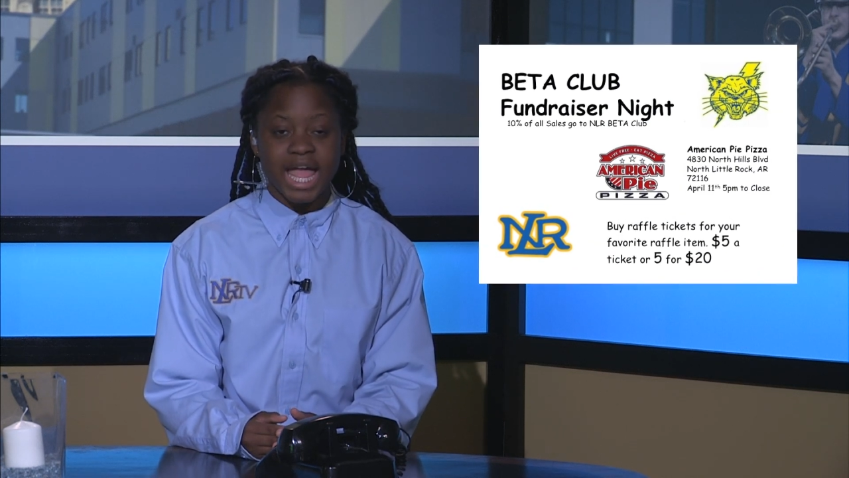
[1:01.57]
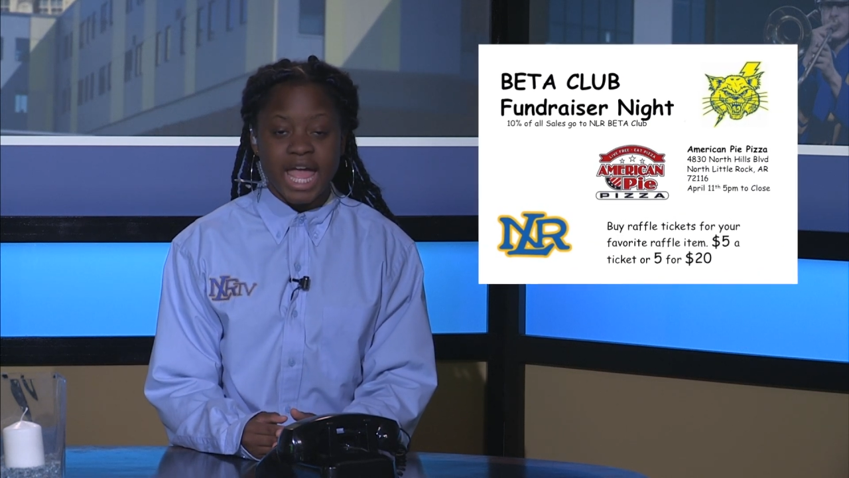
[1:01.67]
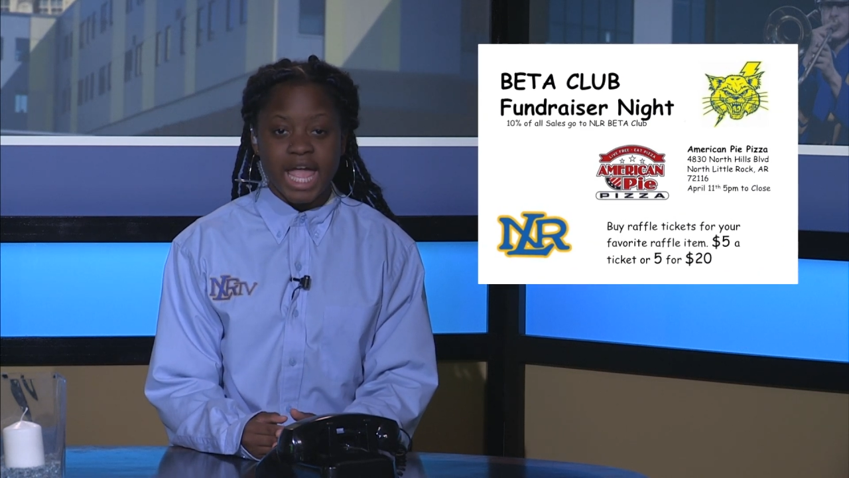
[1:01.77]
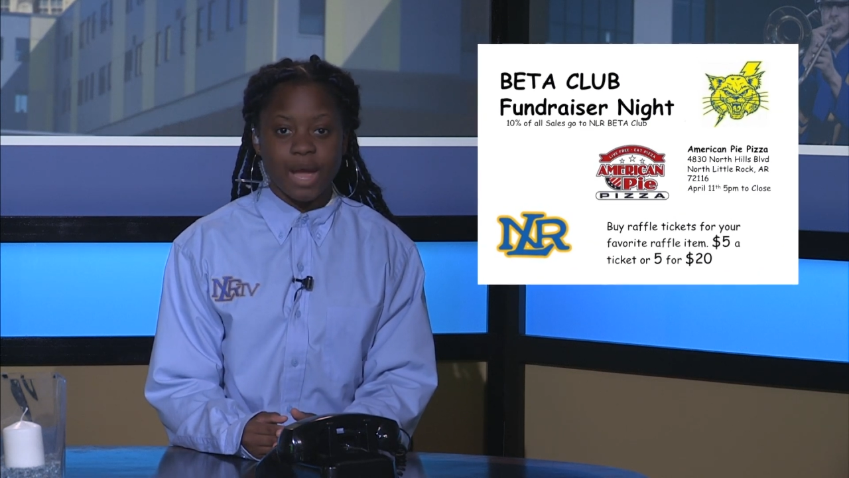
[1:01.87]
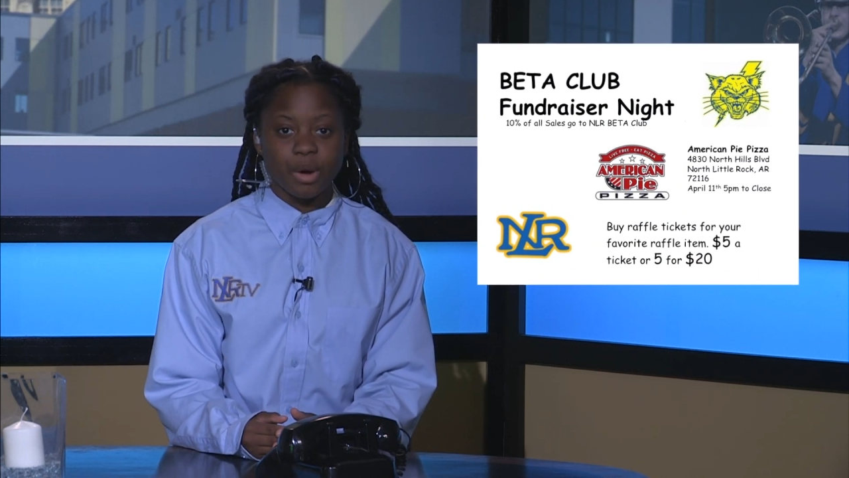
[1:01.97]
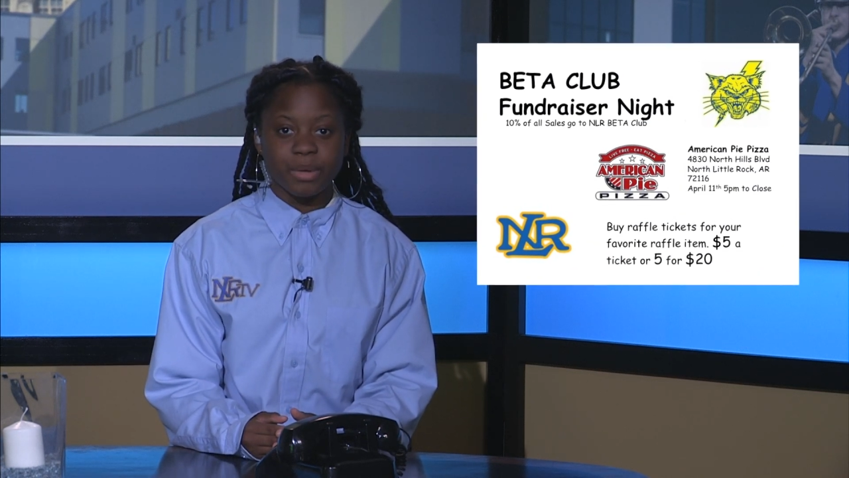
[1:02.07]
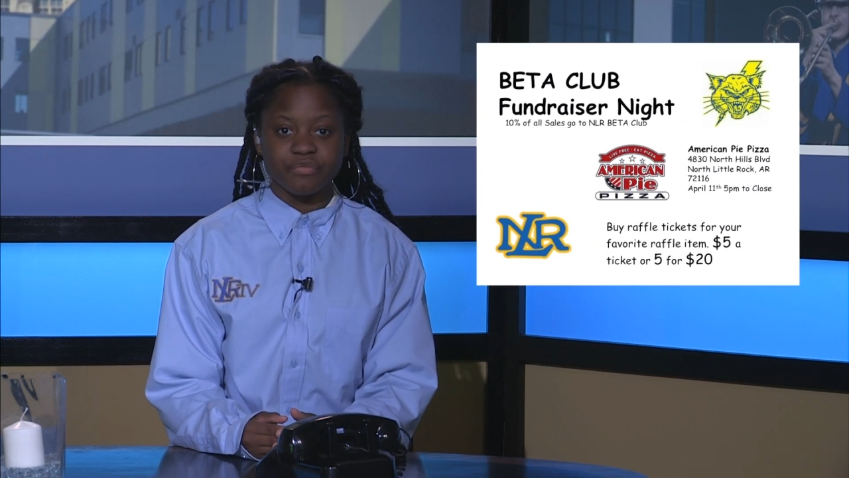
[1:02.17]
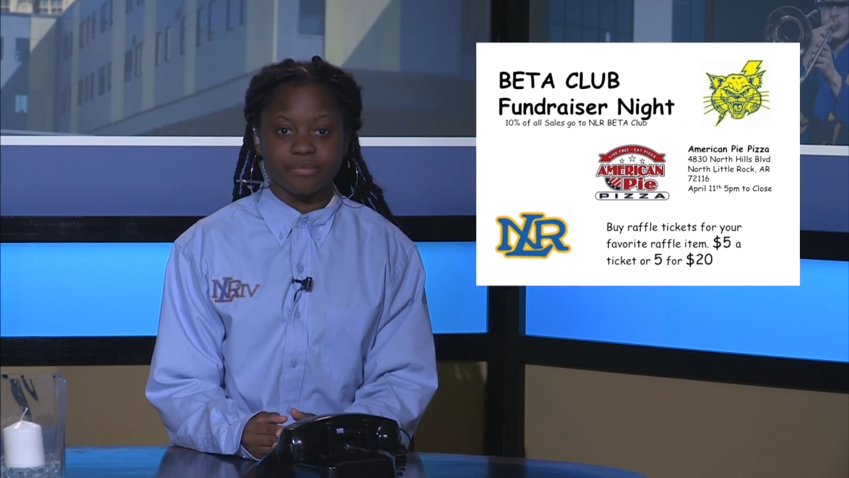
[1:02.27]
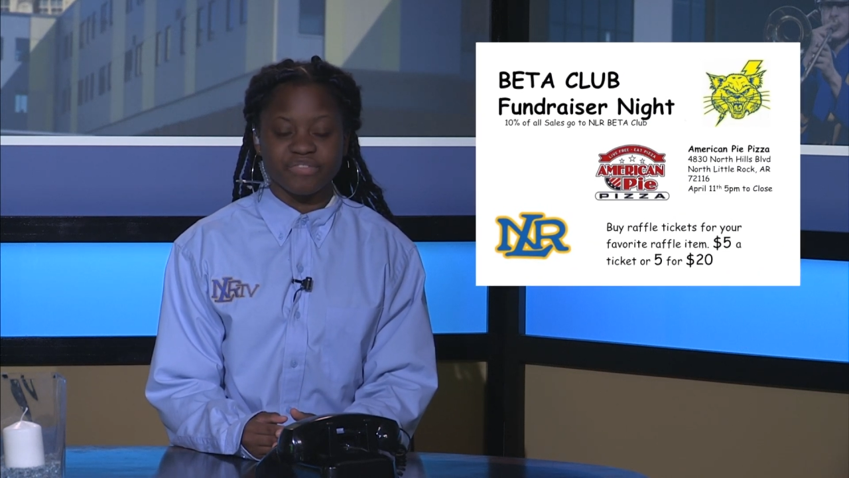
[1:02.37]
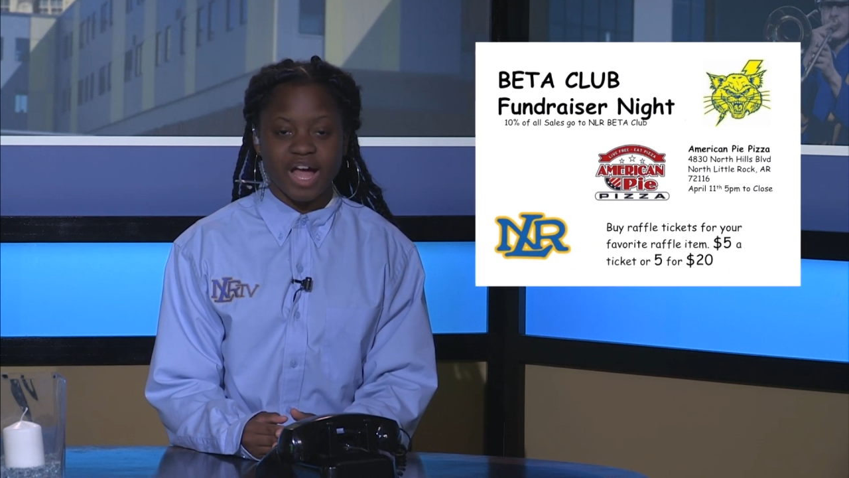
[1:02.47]
It will be from
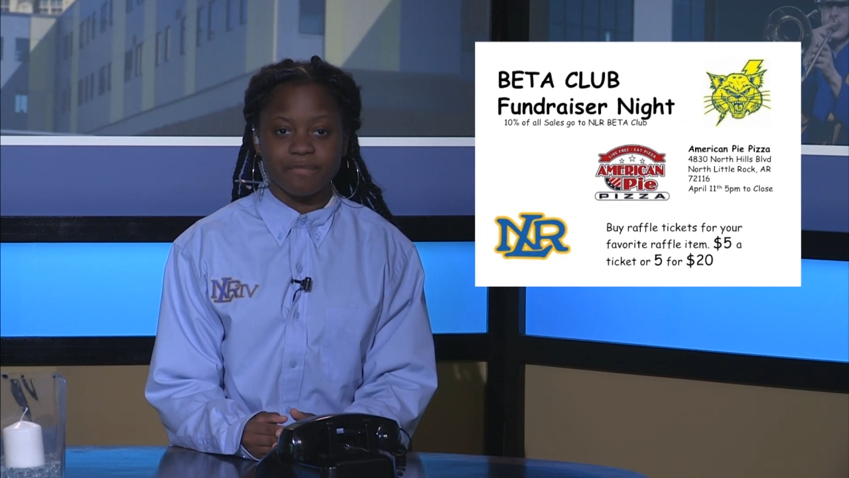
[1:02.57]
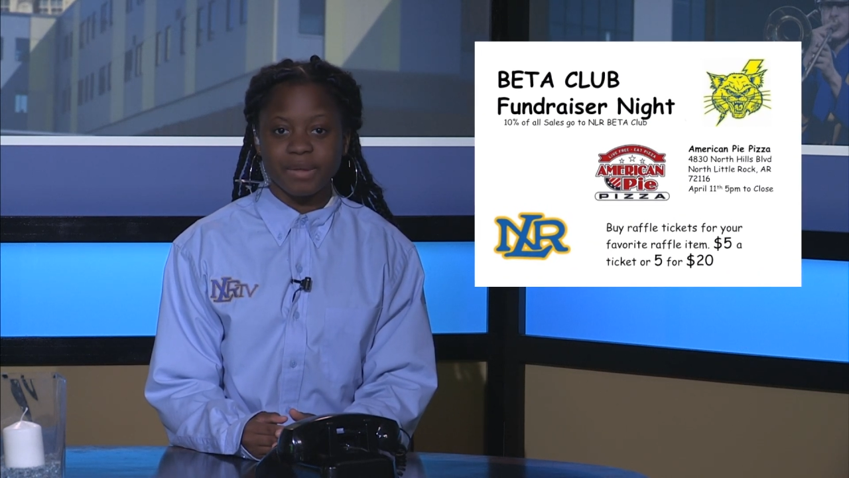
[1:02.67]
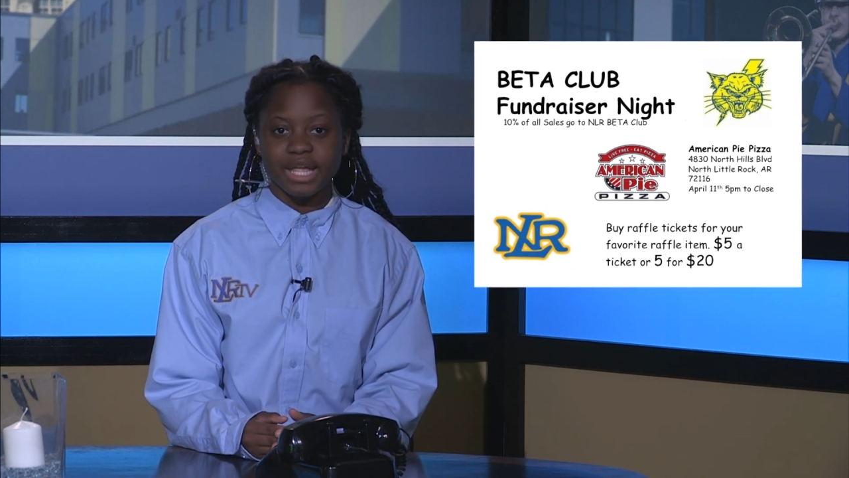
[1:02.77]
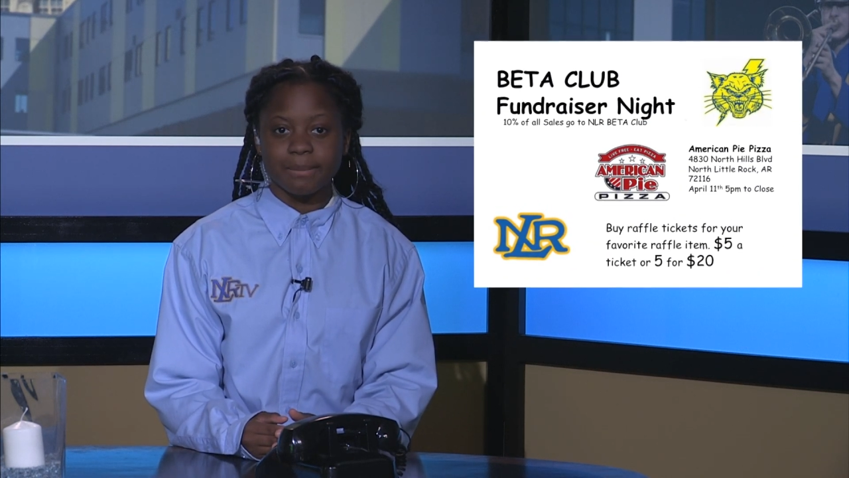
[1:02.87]
5 p.m.